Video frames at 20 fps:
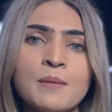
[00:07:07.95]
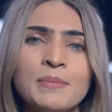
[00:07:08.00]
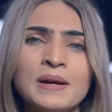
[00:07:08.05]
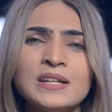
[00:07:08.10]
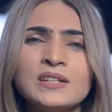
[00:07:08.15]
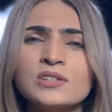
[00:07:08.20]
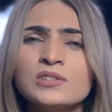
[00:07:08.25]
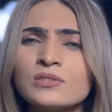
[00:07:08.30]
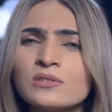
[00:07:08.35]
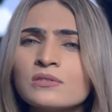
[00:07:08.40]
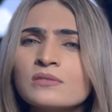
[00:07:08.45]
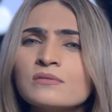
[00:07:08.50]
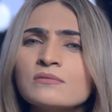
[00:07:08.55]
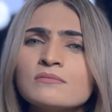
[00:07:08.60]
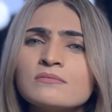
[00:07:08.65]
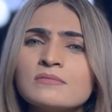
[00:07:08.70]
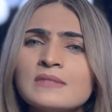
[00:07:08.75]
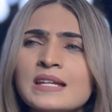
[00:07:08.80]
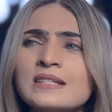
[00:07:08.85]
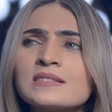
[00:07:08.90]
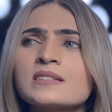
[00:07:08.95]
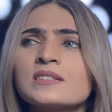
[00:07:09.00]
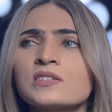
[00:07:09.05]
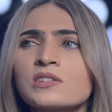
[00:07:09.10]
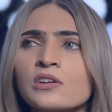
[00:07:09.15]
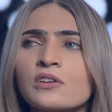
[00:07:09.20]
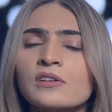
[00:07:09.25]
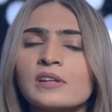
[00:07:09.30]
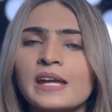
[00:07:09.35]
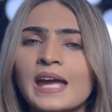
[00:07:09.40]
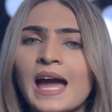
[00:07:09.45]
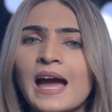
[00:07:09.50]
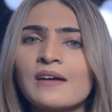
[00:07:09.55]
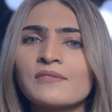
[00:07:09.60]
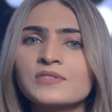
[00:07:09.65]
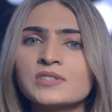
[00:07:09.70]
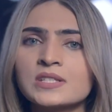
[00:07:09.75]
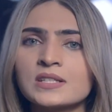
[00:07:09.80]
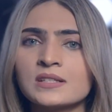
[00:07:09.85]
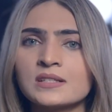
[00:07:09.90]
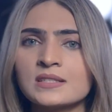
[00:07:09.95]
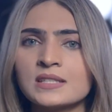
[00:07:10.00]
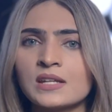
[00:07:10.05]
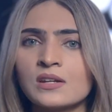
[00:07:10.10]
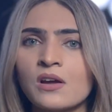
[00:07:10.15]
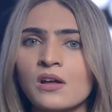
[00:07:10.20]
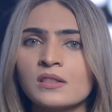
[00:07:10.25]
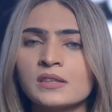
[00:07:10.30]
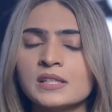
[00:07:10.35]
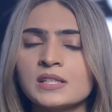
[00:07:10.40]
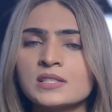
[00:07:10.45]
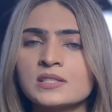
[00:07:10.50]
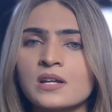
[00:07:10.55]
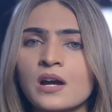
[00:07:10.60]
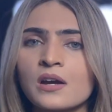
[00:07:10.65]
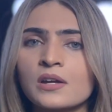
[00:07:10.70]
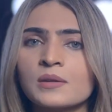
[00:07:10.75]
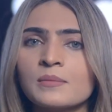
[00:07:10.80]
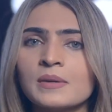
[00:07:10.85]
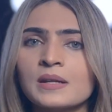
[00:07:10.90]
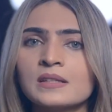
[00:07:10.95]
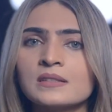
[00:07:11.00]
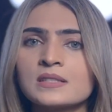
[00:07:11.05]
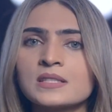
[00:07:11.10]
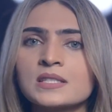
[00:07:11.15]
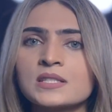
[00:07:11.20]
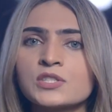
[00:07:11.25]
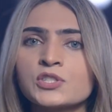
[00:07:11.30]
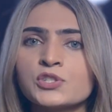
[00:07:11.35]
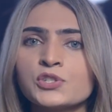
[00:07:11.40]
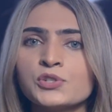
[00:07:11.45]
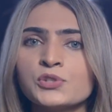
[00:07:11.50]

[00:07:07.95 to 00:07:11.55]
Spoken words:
But you don't necessarily have to send all these documents